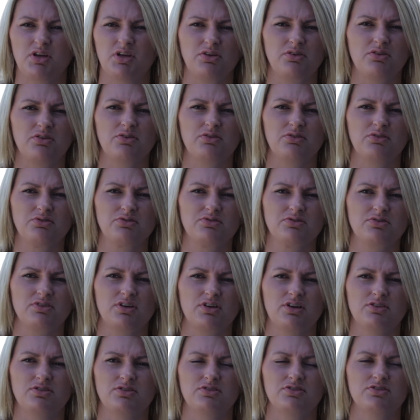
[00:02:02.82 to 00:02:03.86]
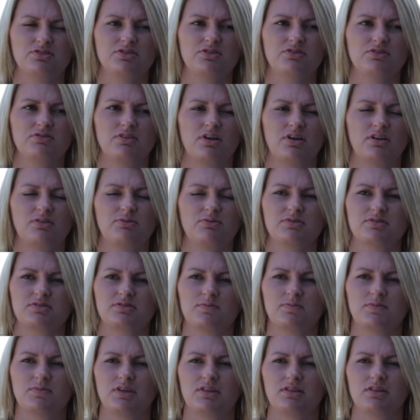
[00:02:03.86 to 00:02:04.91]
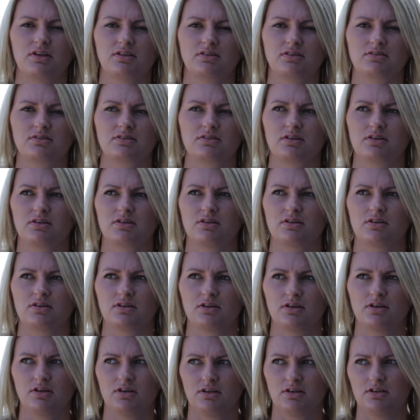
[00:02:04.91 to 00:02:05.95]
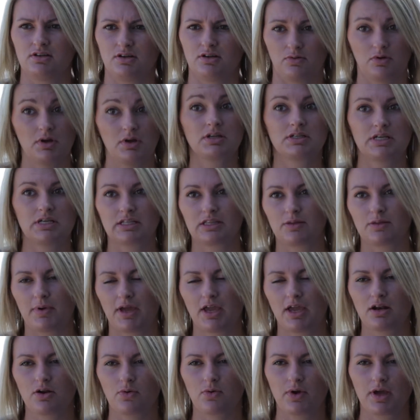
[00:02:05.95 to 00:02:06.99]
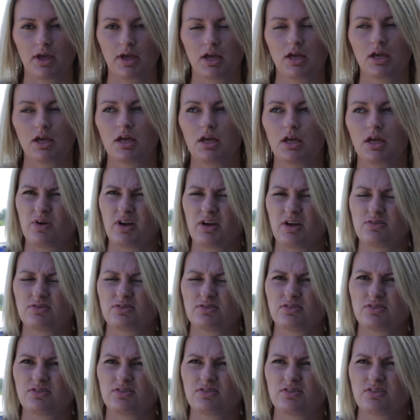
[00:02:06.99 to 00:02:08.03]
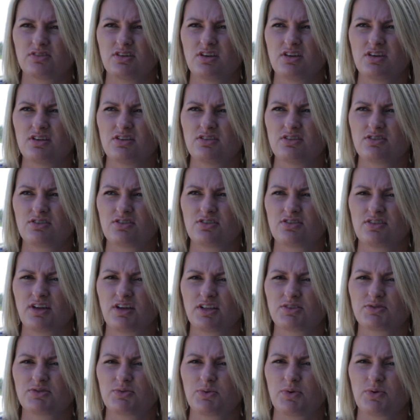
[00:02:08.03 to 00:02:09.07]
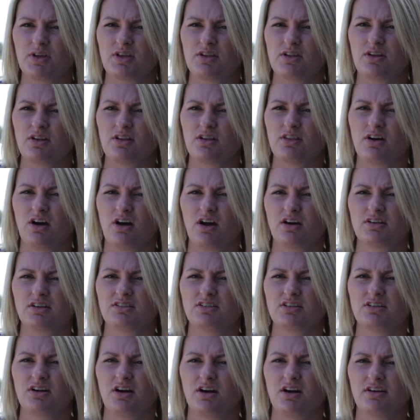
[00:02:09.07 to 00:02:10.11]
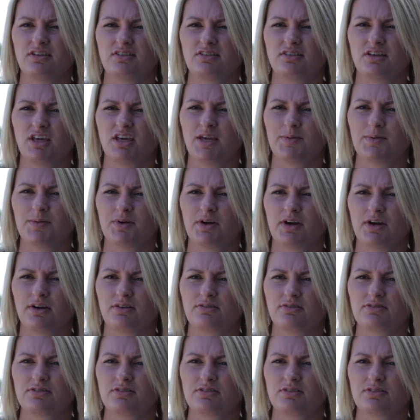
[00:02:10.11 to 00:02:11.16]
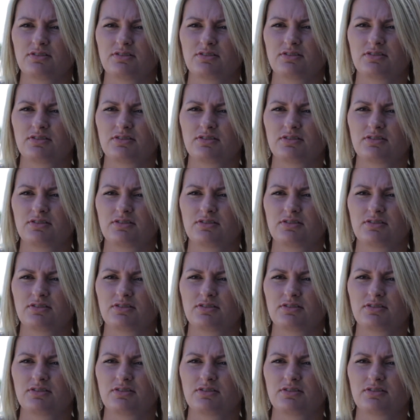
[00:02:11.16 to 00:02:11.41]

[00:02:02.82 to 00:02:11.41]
pills. I just knew that it was something that's gonna, take the pain away. When I was a senior, that's when the OxyContin came around